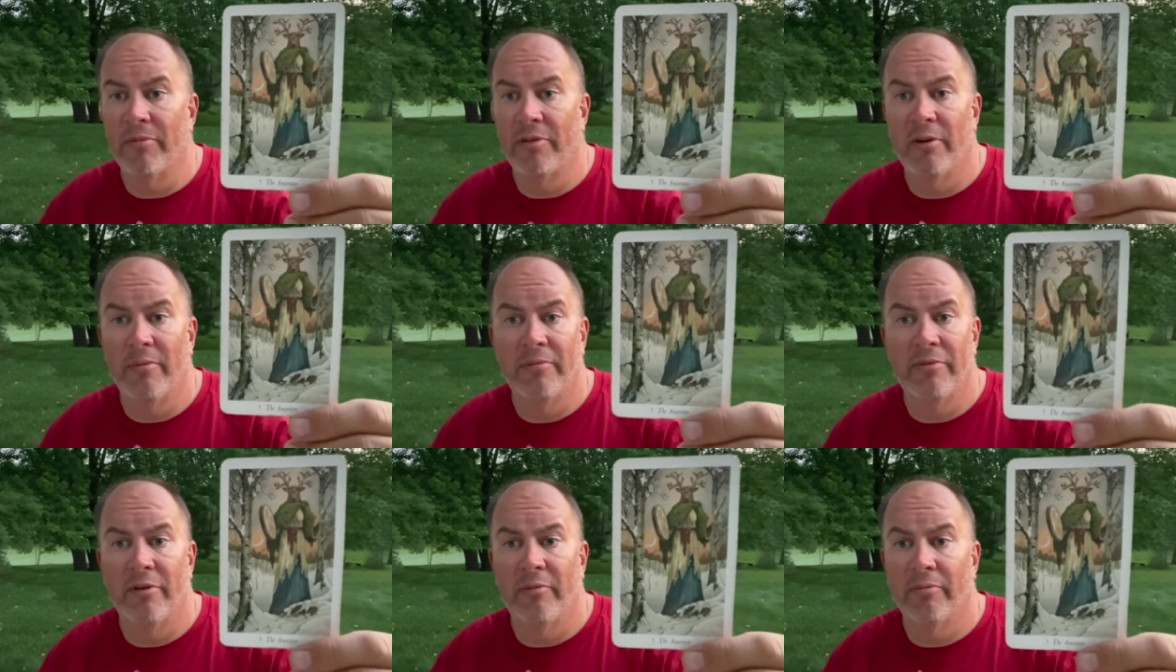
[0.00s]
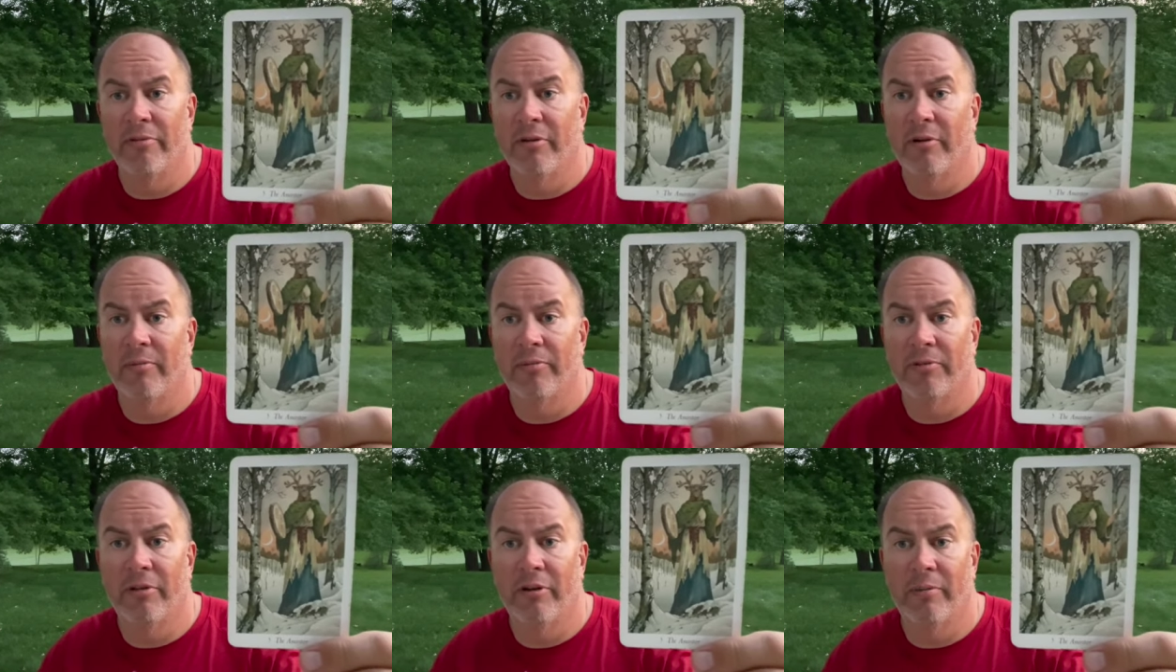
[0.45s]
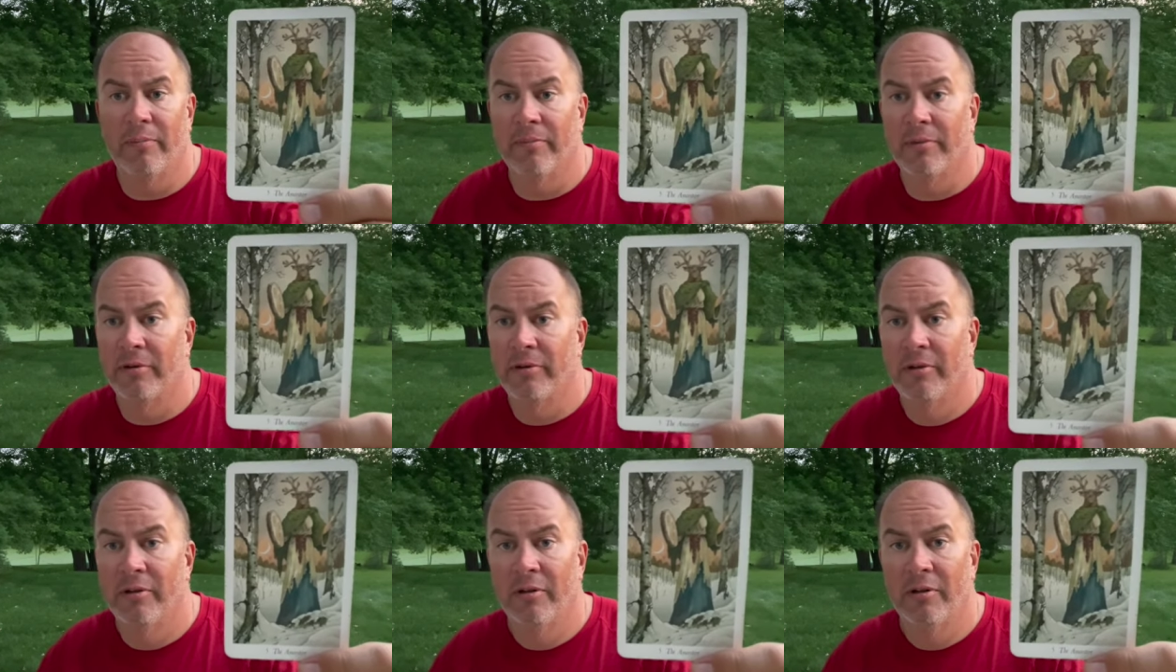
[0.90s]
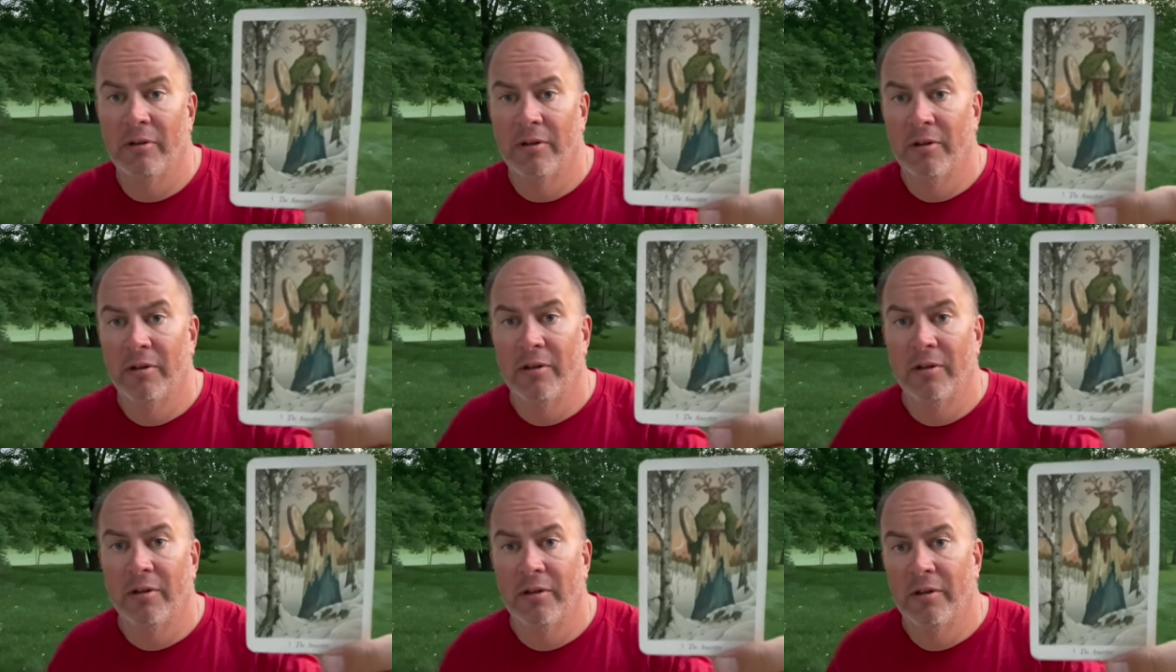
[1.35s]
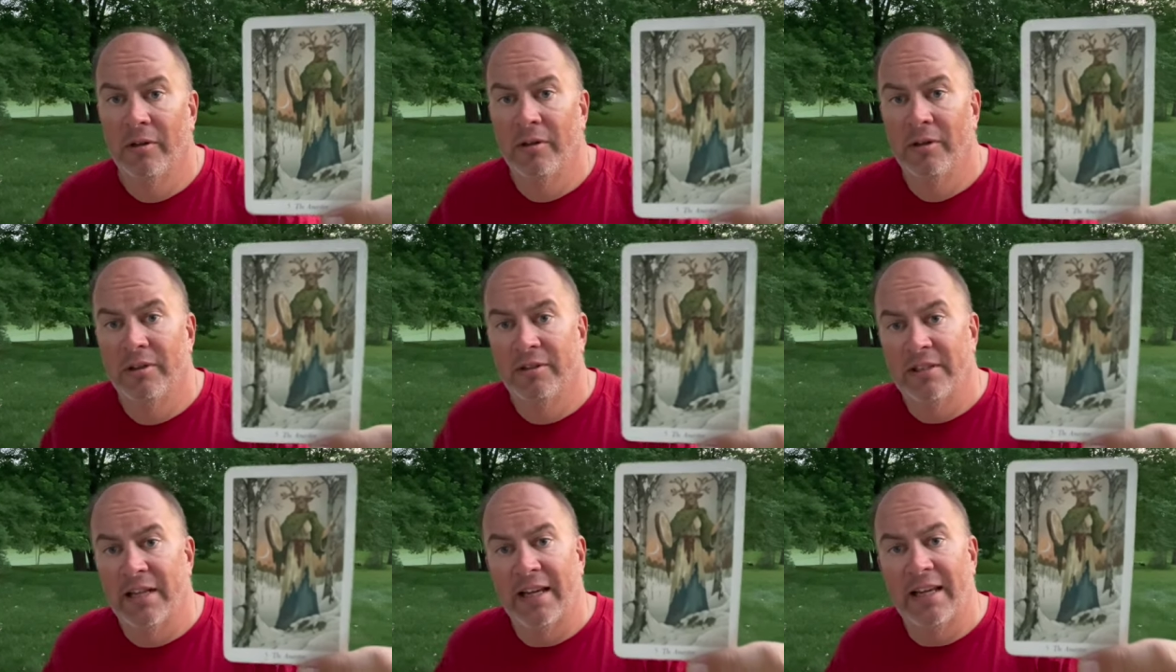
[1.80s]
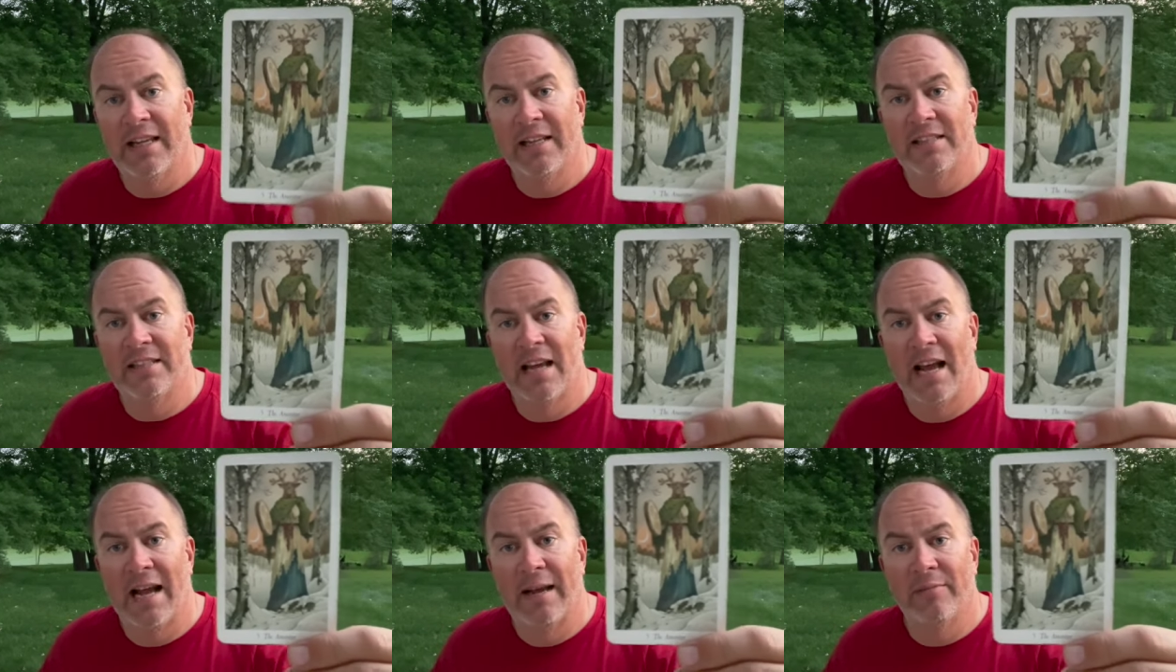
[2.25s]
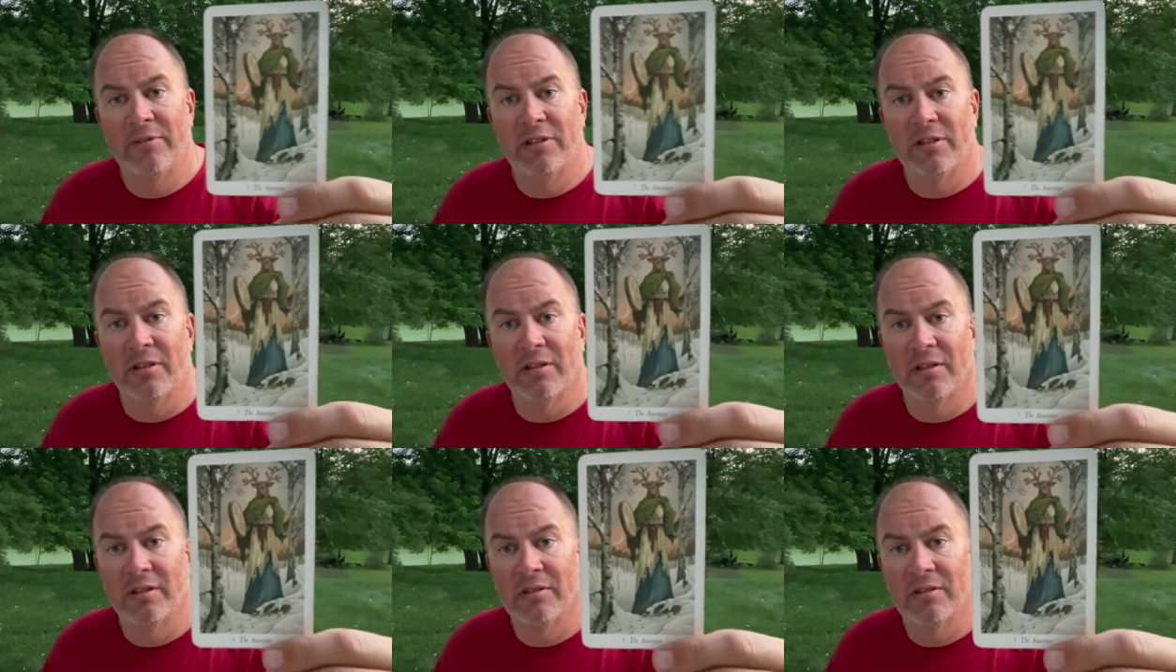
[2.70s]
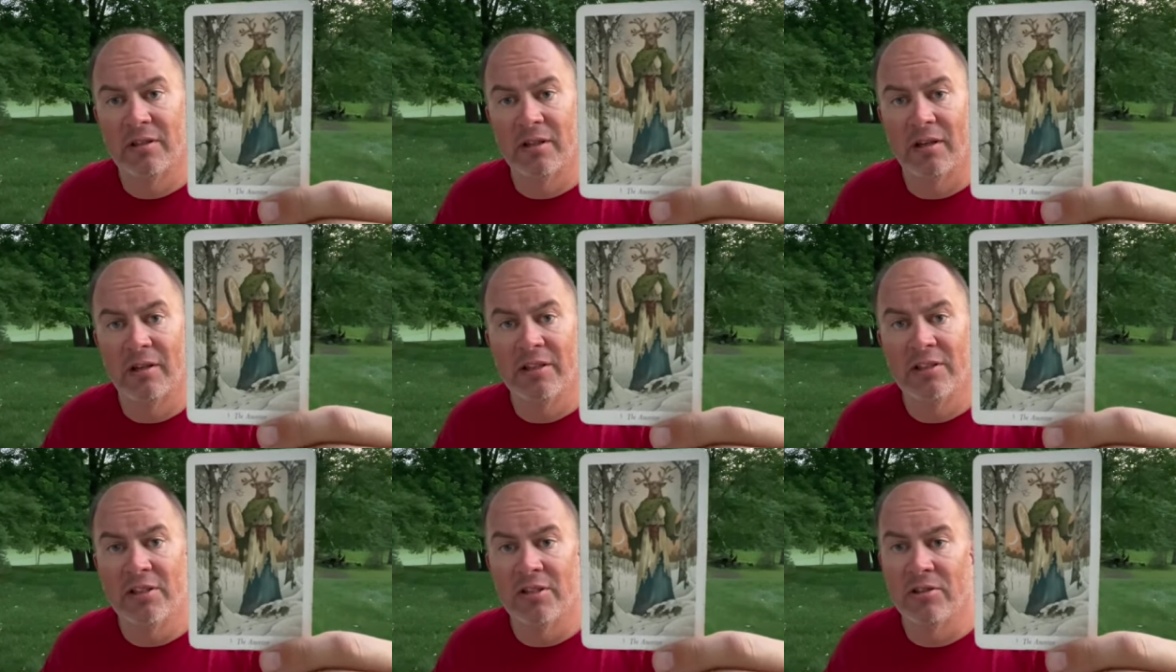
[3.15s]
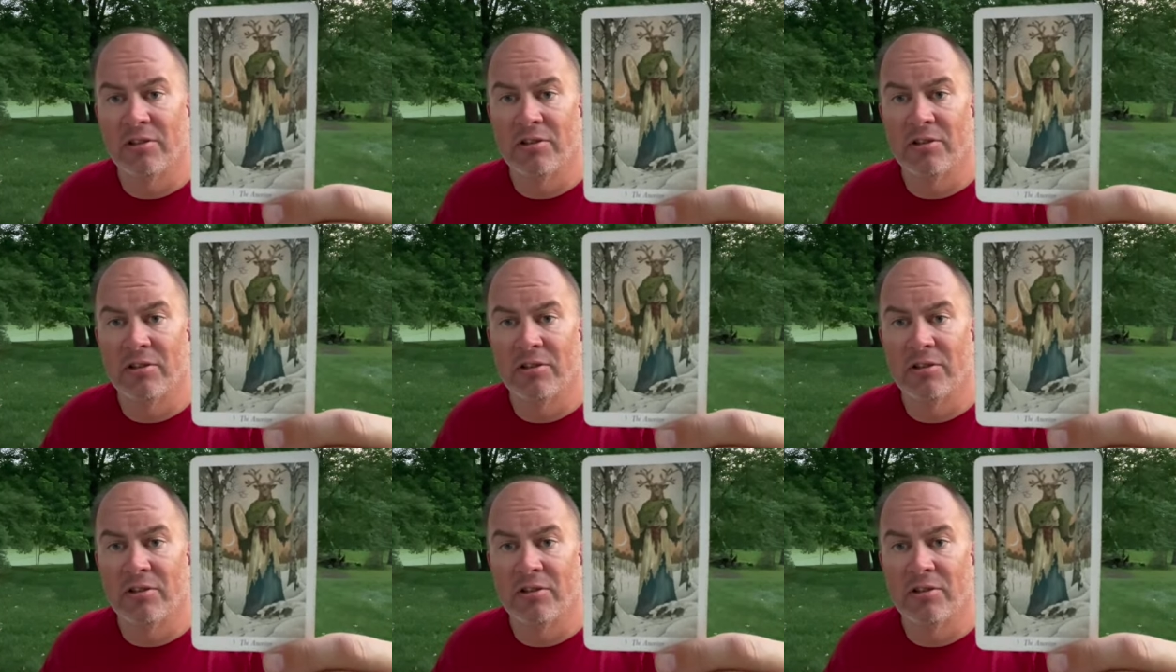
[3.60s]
thump, thump, thump, thump, taking time to, to listen